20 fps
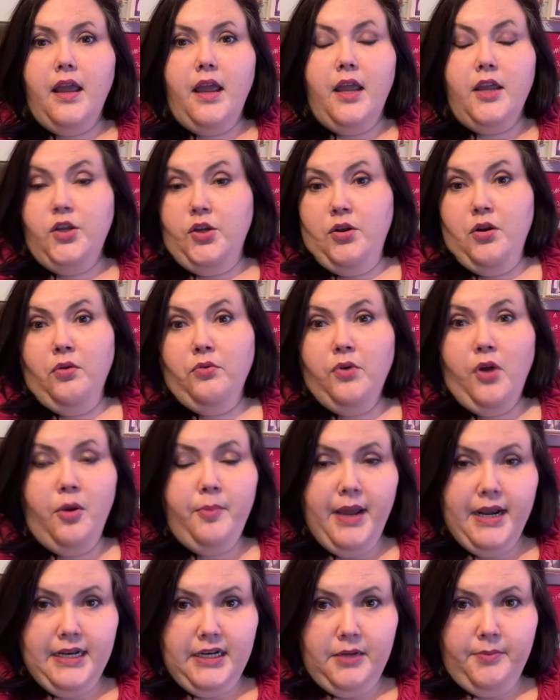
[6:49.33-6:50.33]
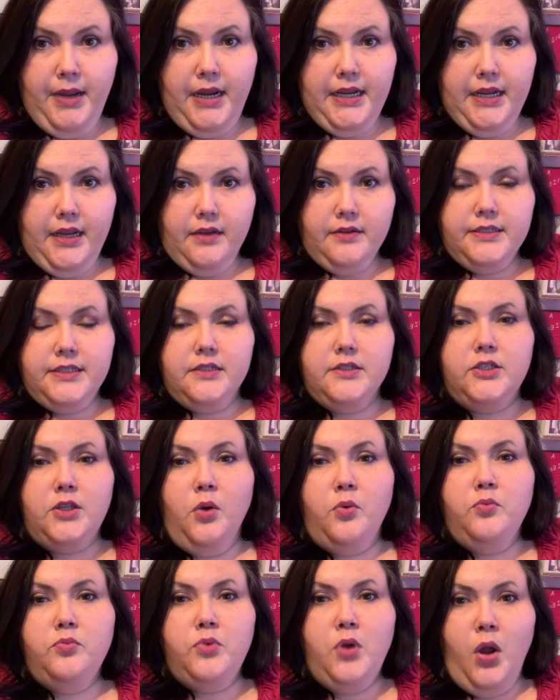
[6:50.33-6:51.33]
You don't know about anybody else.
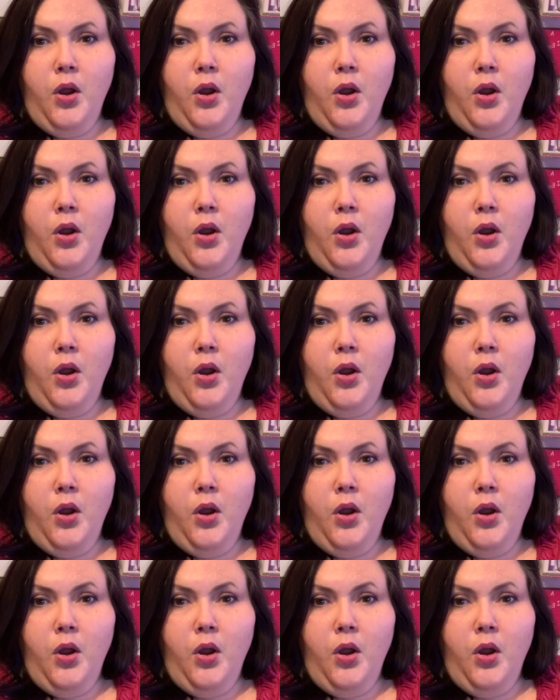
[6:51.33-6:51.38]
So